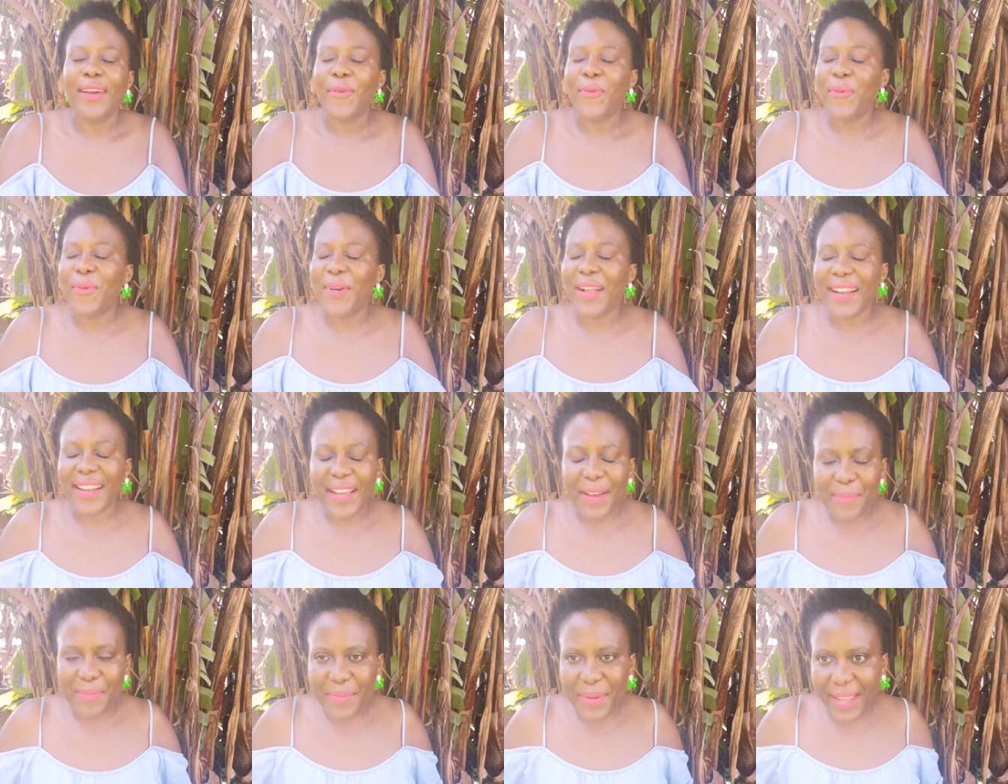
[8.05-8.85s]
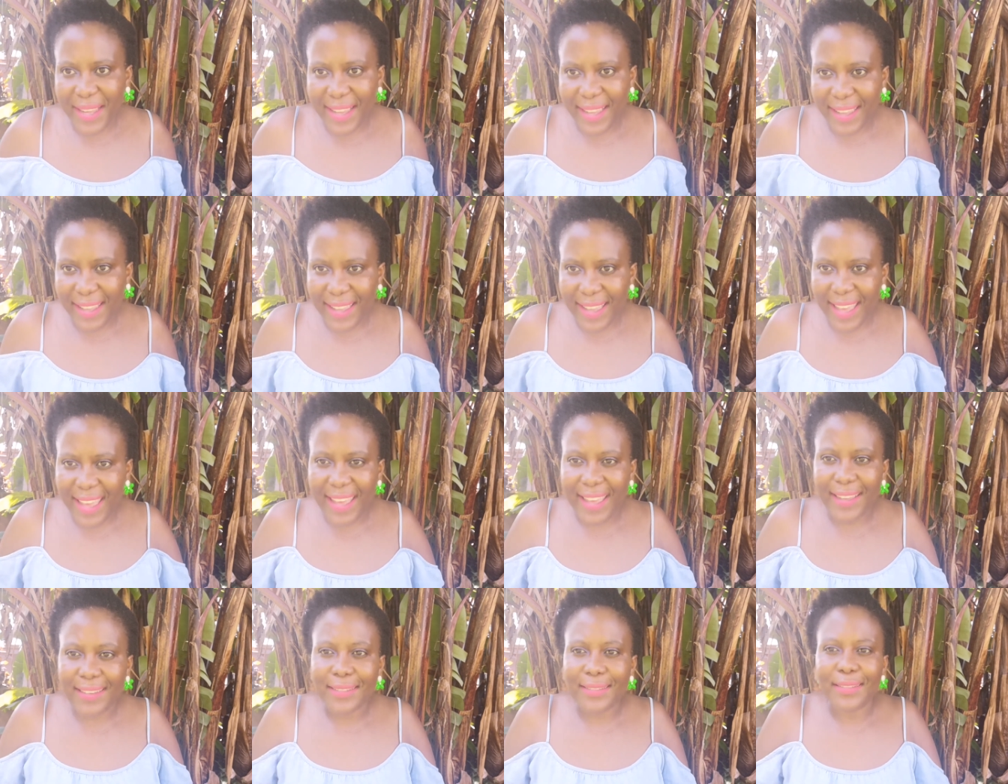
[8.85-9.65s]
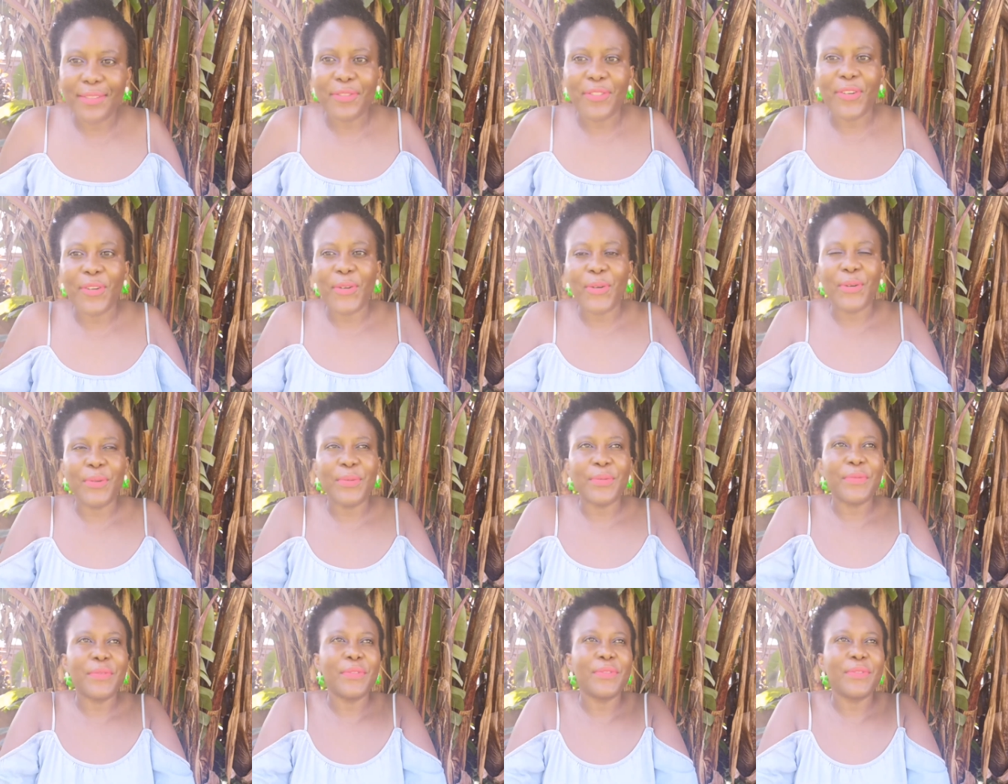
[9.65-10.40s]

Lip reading: Welcome back again for